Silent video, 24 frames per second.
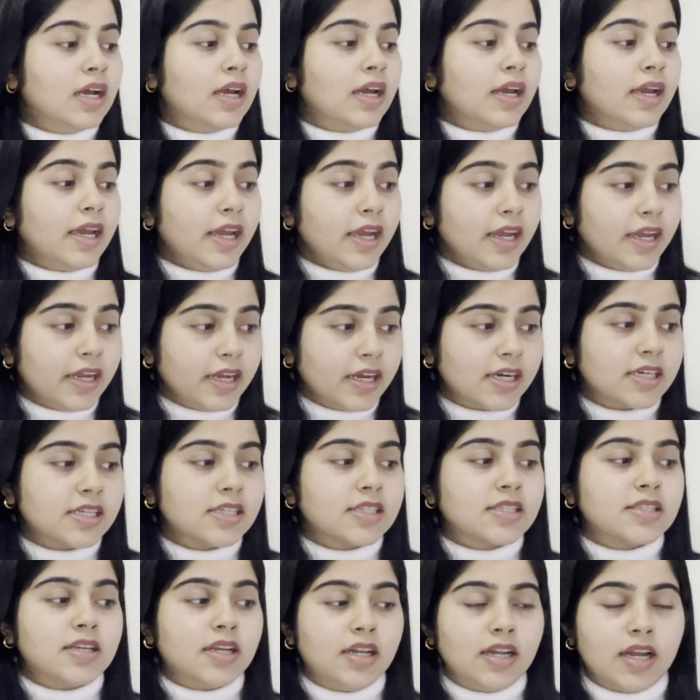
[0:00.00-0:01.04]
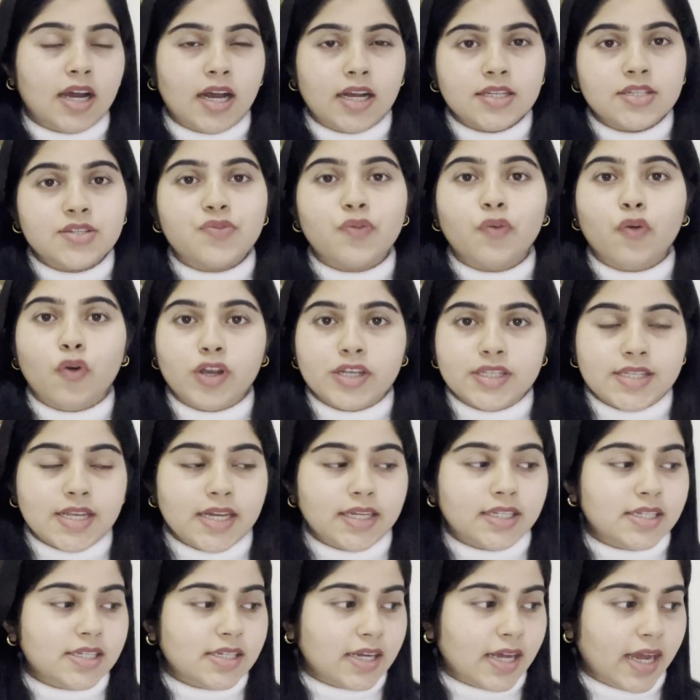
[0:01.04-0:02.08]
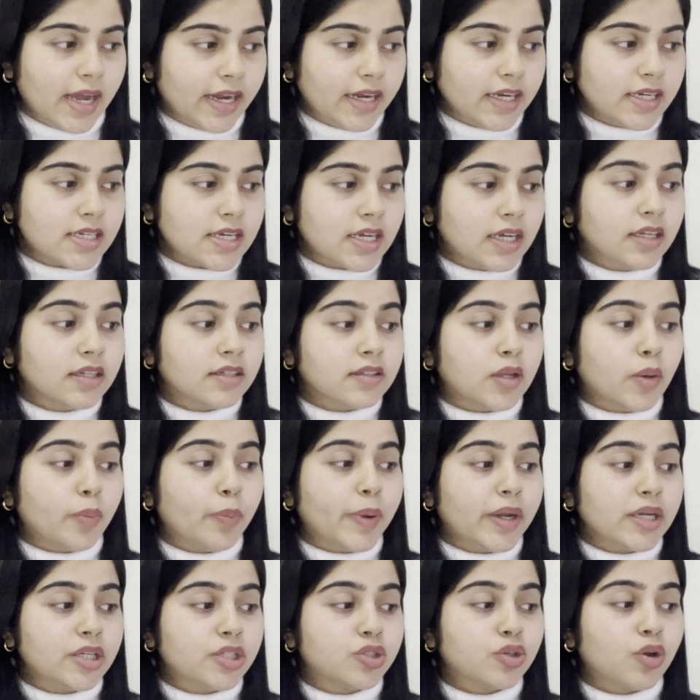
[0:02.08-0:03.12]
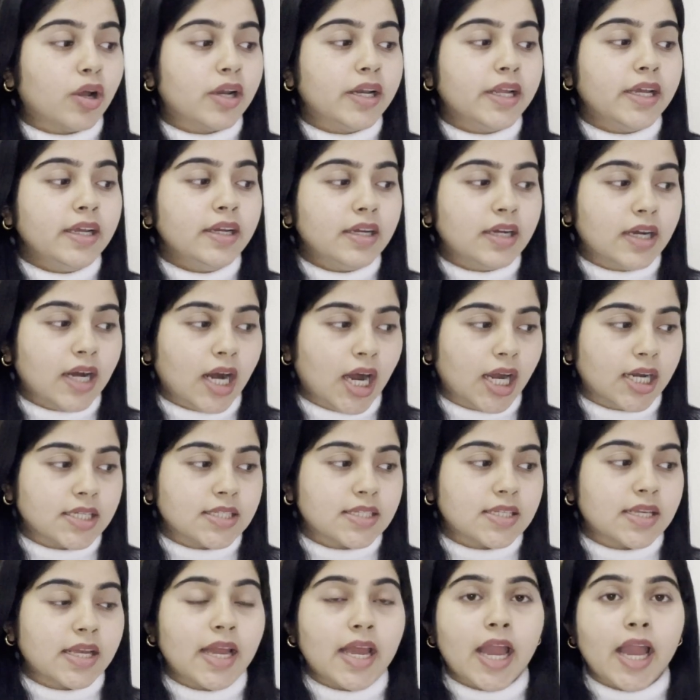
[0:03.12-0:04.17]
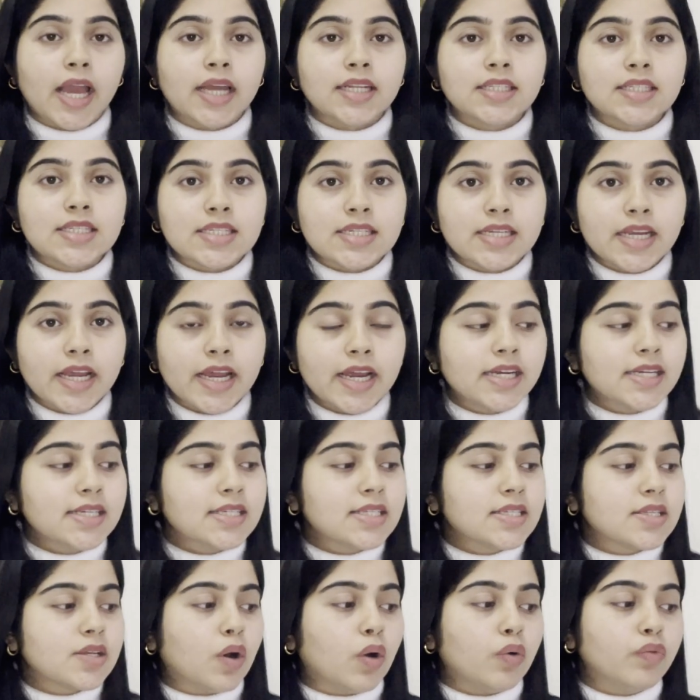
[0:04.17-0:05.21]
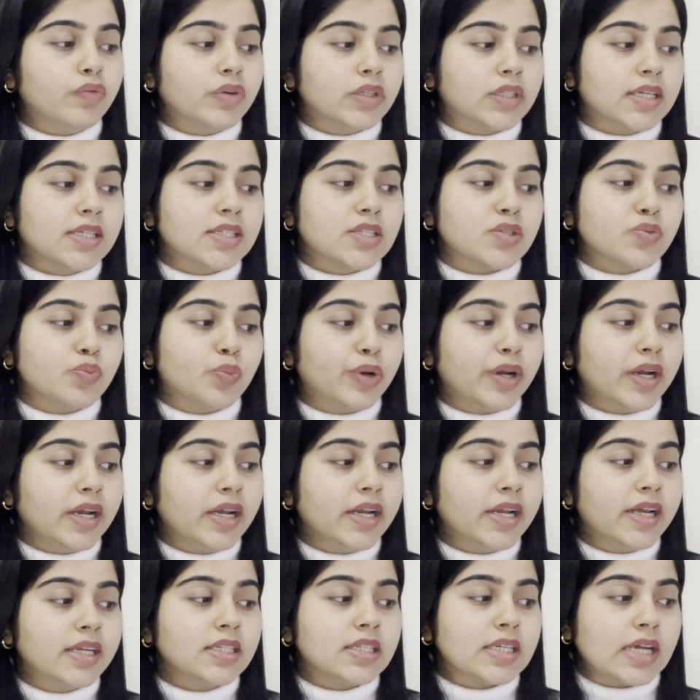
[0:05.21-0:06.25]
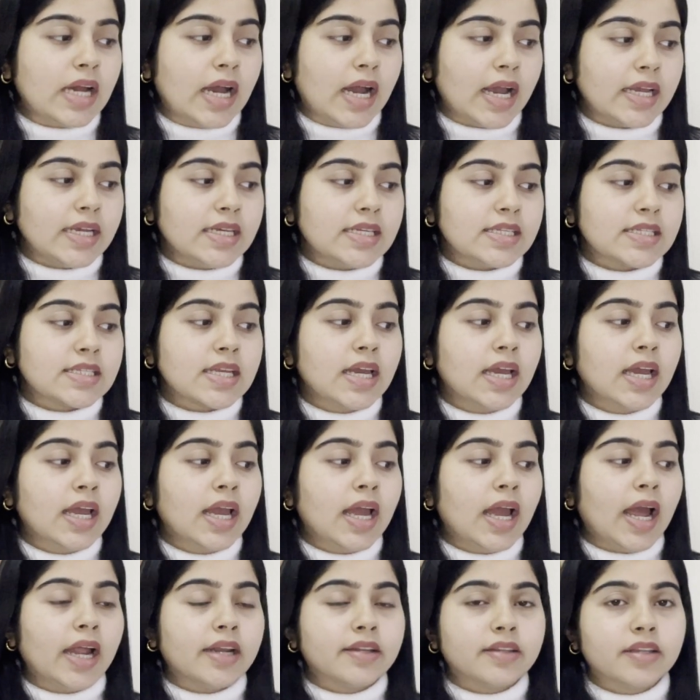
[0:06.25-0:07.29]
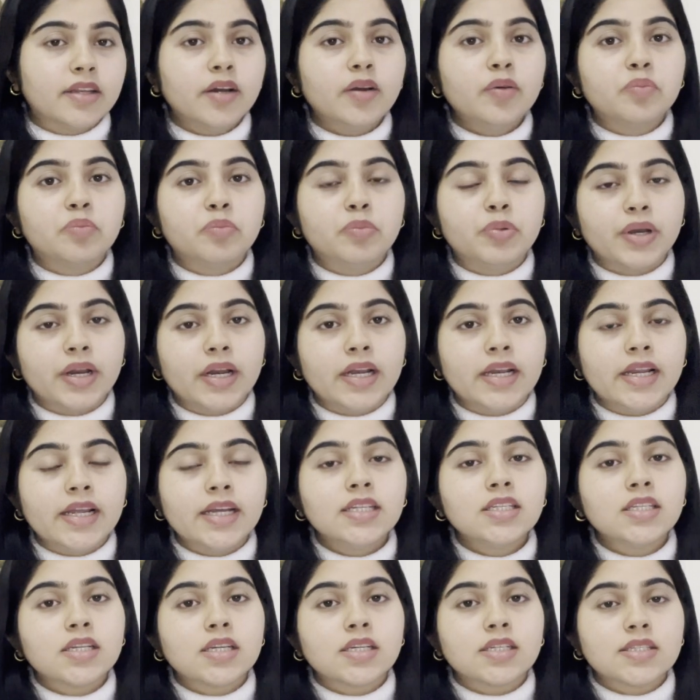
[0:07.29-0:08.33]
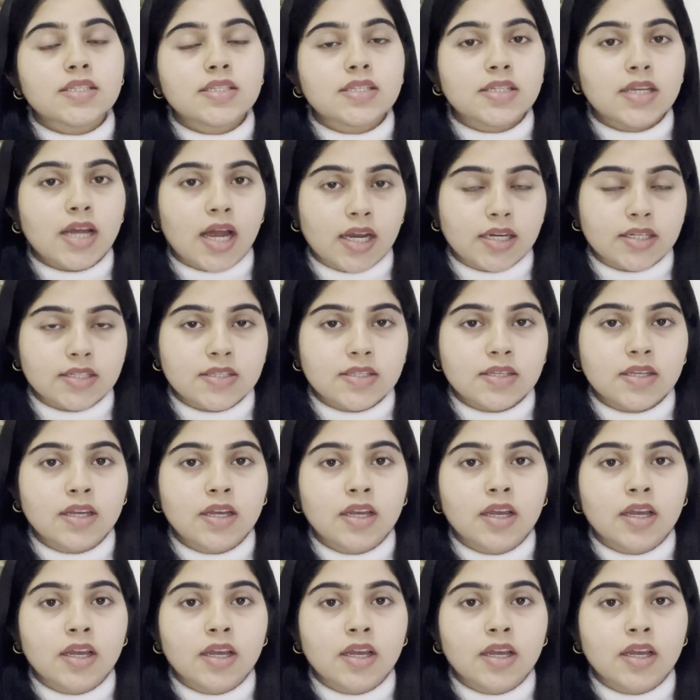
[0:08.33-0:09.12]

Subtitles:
He hears the last voice at night, the patrolling cars, and stares with his brilliant eyes at the brilliant stars.